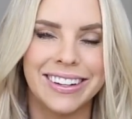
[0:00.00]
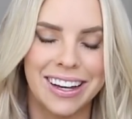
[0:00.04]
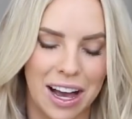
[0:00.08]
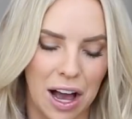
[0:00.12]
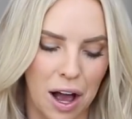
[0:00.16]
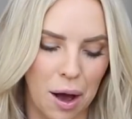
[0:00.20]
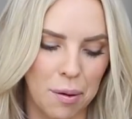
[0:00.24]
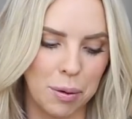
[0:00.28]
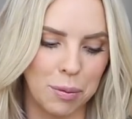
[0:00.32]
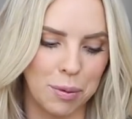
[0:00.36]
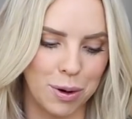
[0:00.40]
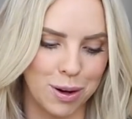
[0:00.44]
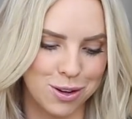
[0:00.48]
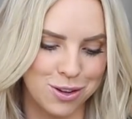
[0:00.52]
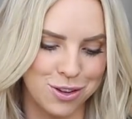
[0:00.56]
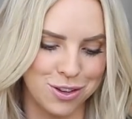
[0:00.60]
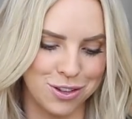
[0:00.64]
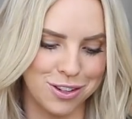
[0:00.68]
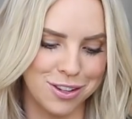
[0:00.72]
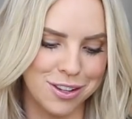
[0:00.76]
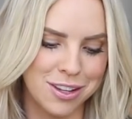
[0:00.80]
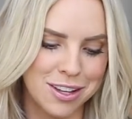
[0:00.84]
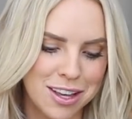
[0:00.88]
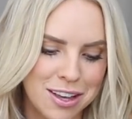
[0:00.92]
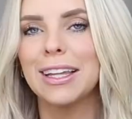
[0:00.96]
I'm
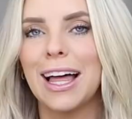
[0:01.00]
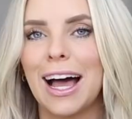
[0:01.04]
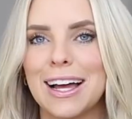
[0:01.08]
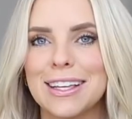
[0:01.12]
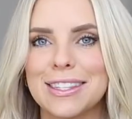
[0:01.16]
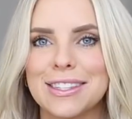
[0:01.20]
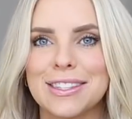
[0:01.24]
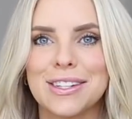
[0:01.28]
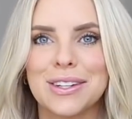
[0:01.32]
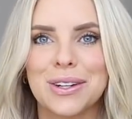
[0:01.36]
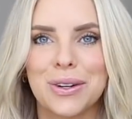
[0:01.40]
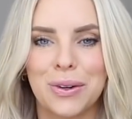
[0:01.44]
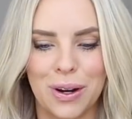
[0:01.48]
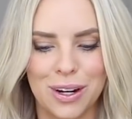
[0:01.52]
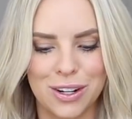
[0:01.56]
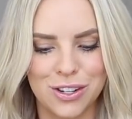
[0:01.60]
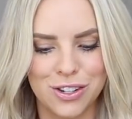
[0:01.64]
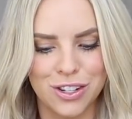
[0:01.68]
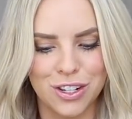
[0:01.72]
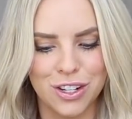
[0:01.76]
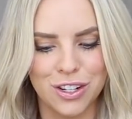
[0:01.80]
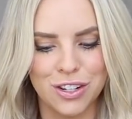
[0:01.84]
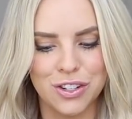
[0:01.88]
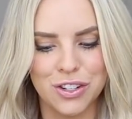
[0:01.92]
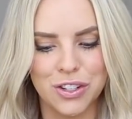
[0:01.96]
emotional. Last
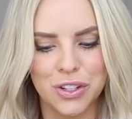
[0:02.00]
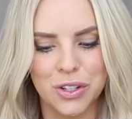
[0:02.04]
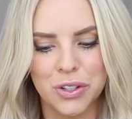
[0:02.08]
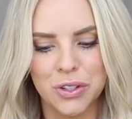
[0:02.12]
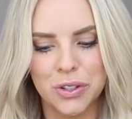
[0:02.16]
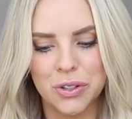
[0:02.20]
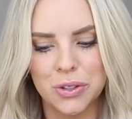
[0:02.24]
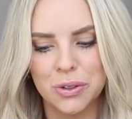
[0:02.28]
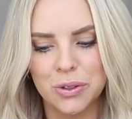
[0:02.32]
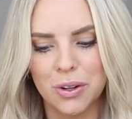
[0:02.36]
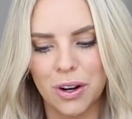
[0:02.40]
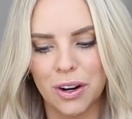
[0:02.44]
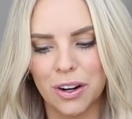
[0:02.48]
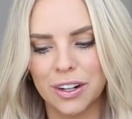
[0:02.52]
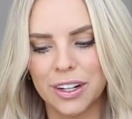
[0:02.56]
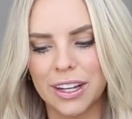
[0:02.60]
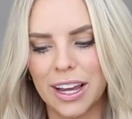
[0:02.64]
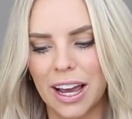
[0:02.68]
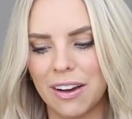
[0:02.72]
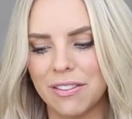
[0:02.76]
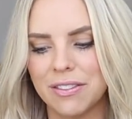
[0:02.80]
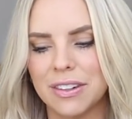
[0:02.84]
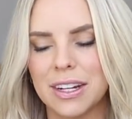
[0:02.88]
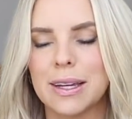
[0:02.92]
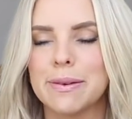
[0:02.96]
question, do you already
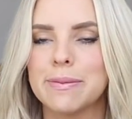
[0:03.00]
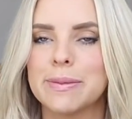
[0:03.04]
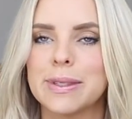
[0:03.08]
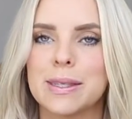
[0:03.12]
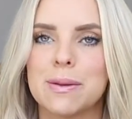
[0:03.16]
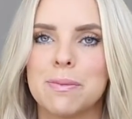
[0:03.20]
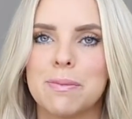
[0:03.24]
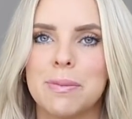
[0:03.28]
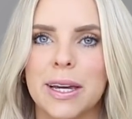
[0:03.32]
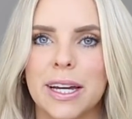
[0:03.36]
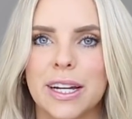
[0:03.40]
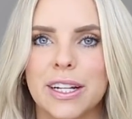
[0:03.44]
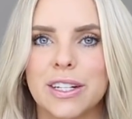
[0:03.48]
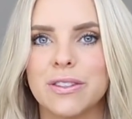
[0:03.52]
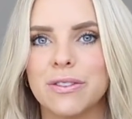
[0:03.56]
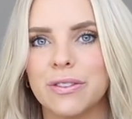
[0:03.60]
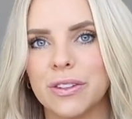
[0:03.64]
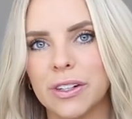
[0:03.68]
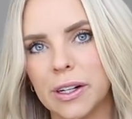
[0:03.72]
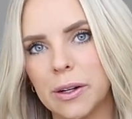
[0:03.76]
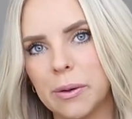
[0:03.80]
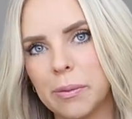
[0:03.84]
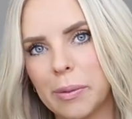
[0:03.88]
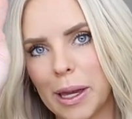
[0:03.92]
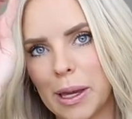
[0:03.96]
have names picked for
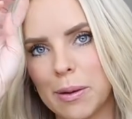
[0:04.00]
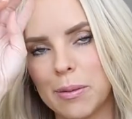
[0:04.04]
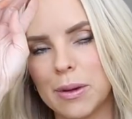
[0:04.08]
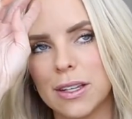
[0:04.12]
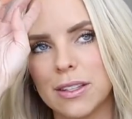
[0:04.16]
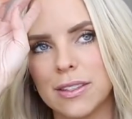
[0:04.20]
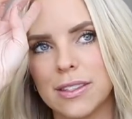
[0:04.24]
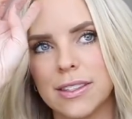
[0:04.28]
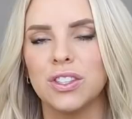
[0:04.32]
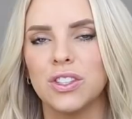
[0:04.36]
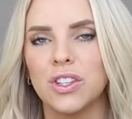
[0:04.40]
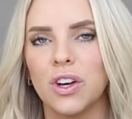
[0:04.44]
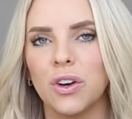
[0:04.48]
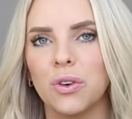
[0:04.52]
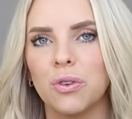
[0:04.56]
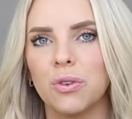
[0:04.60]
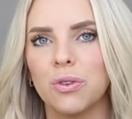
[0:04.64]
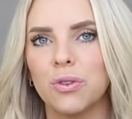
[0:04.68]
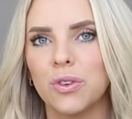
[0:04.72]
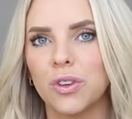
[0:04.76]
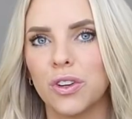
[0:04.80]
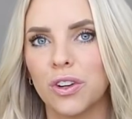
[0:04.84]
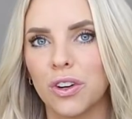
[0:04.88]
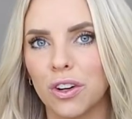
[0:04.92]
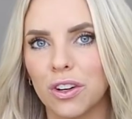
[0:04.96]
your babies? So
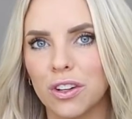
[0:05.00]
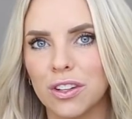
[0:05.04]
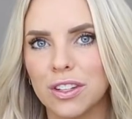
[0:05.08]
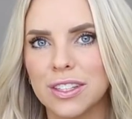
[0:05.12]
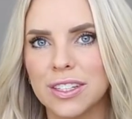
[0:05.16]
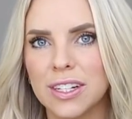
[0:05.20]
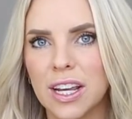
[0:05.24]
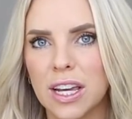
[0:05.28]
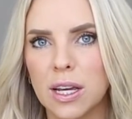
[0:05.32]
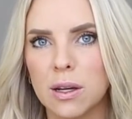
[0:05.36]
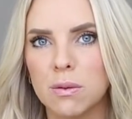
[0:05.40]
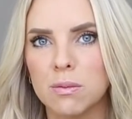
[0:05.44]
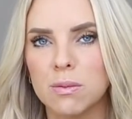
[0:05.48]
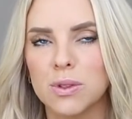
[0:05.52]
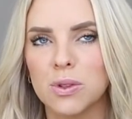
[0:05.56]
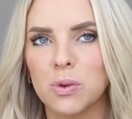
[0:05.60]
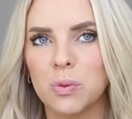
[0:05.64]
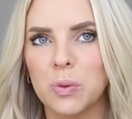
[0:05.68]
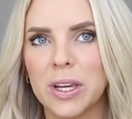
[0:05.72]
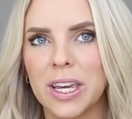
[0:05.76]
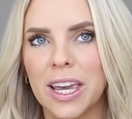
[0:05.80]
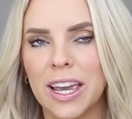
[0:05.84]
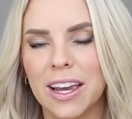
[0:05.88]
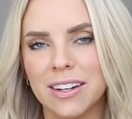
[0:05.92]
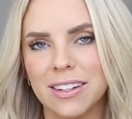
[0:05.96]
girls' names,
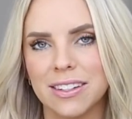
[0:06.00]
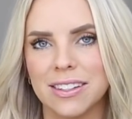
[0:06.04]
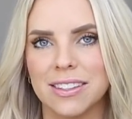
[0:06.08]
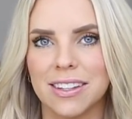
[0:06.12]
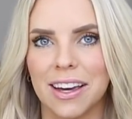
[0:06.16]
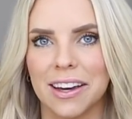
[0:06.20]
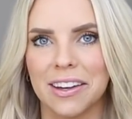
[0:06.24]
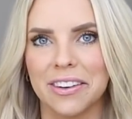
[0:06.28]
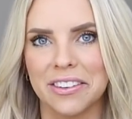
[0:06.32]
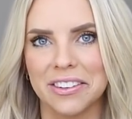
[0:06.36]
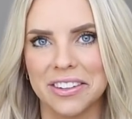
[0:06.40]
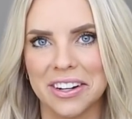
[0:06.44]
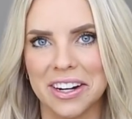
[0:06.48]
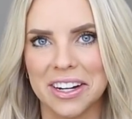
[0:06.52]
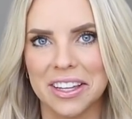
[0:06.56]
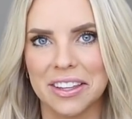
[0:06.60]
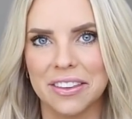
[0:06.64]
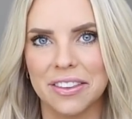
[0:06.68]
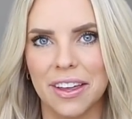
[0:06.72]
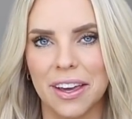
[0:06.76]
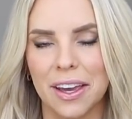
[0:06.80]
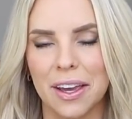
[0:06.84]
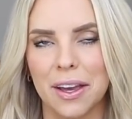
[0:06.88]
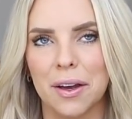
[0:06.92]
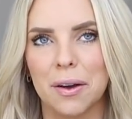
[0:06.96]
we can't decide on
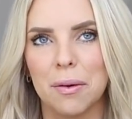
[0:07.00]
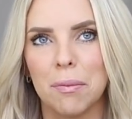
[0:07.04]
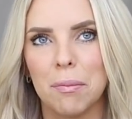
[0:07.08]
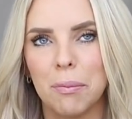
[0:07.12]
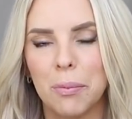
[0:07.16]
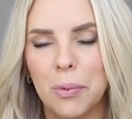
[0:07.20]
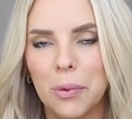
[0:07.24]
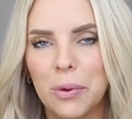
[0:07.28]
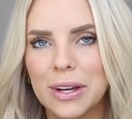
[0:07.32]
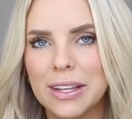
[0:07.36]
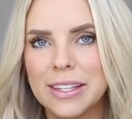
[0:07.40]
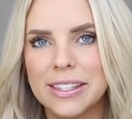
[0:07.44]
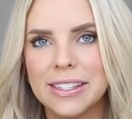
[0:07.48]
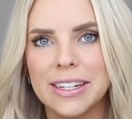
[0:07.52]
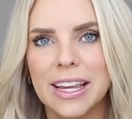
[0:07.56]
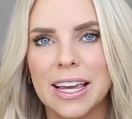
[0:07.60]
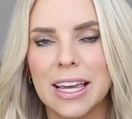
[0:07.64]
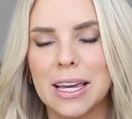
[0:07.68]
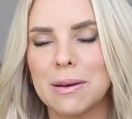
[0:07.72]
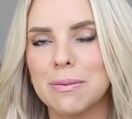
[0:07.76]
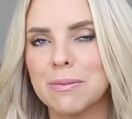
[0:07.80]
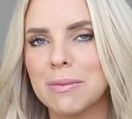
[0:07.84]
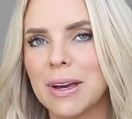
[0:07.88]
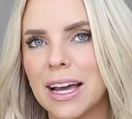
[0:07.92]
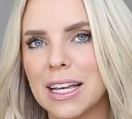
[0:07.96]
anything. Boys'
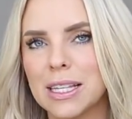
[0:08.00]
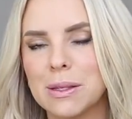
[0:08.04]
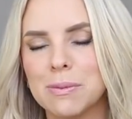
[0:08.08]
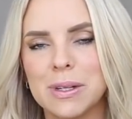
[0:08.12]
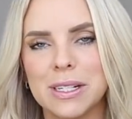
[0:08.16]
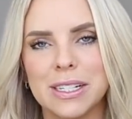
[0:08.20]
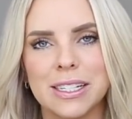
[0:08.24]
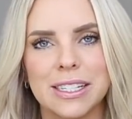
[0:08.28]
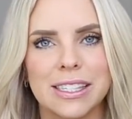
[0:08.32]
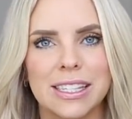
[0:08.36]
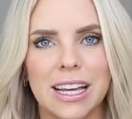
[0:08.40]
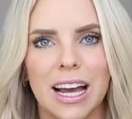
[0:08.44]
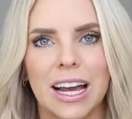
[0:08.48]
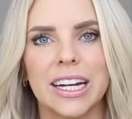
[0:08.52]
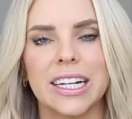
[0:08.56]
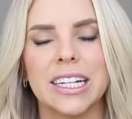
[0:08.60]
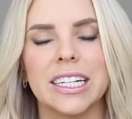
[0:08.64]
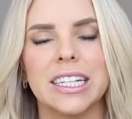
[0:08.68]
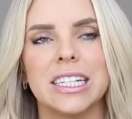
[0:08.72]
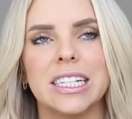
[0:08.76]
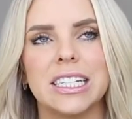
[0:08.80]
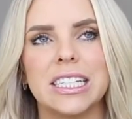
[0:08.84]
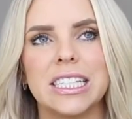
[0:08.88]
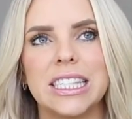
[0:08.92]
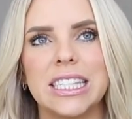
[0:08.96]
name has been
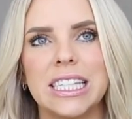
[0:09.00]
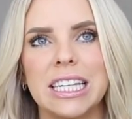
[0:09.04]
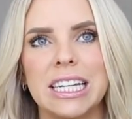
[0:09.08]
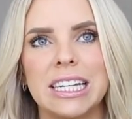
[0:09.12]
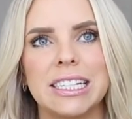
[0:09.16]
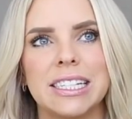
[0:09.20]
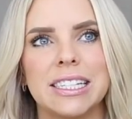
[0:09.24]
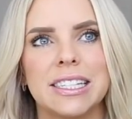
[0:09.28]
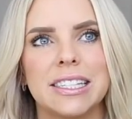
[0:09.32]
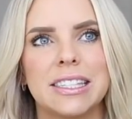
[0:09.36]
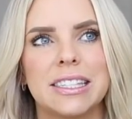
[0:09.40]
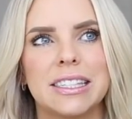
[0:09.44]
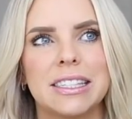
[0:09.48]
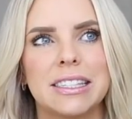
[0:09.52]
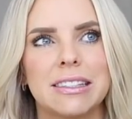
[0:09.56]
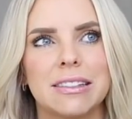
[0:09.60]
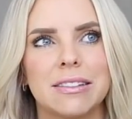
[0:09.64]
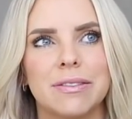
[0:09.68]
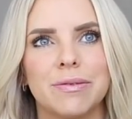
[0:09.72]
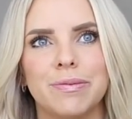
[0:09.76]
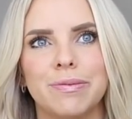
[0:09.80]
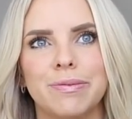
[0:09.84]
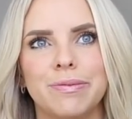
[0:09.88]
decided since,